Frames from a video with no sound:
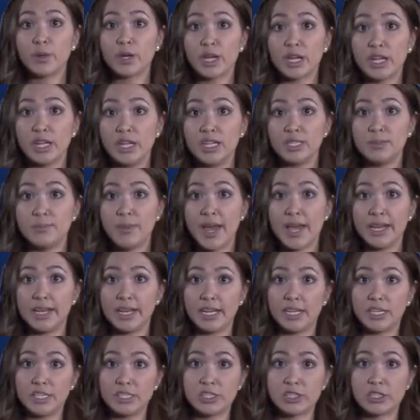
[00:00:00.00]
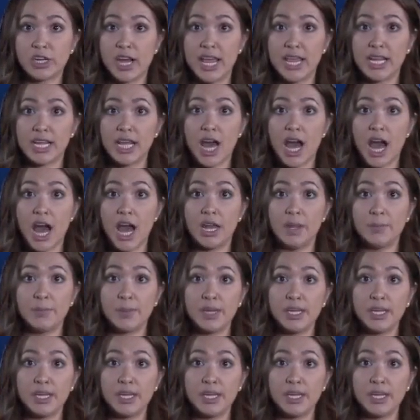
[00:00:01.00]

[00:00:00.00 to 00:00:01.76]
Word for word: were killed by an airstrike on a